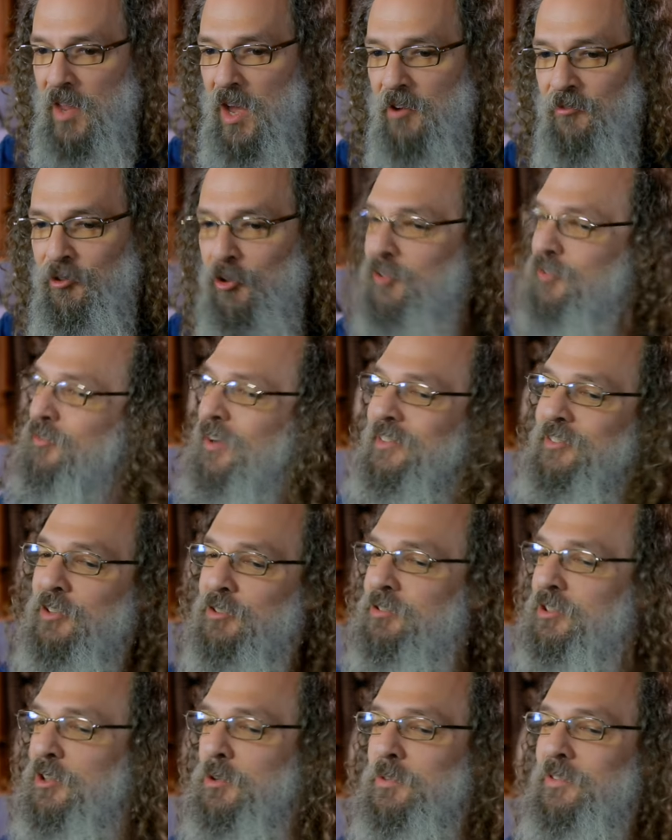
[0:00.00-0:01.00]
first of all, I
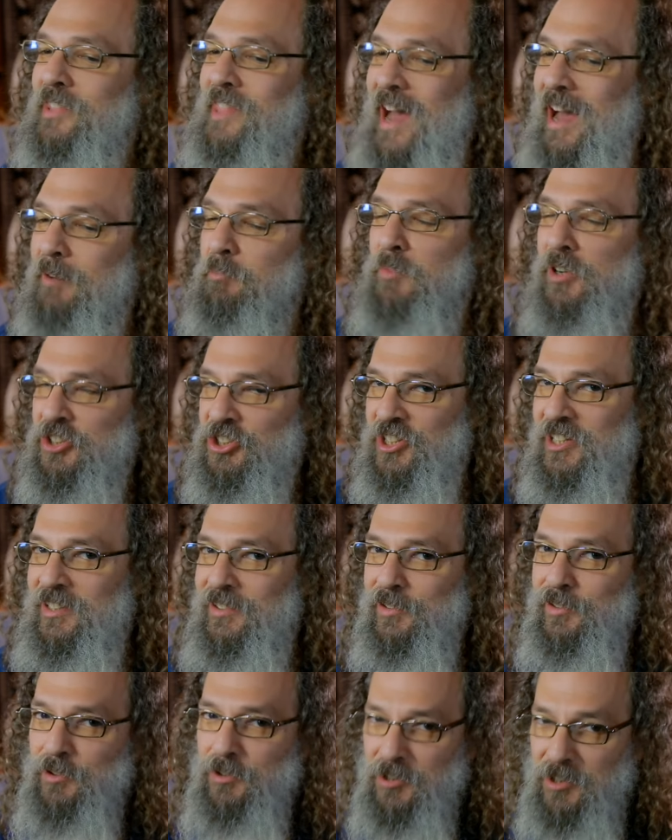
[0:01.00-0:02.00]
don't use that much
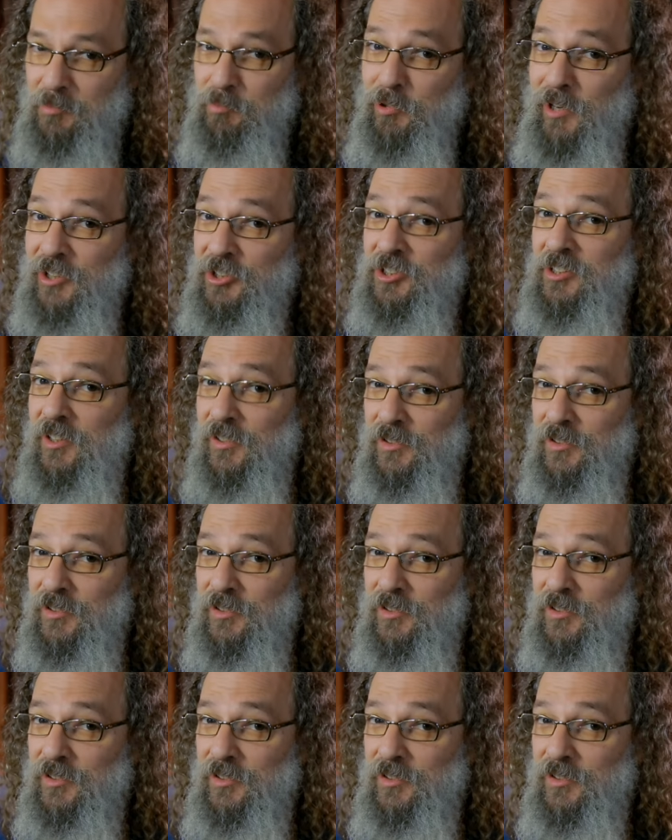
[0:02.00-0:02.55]
insert compression,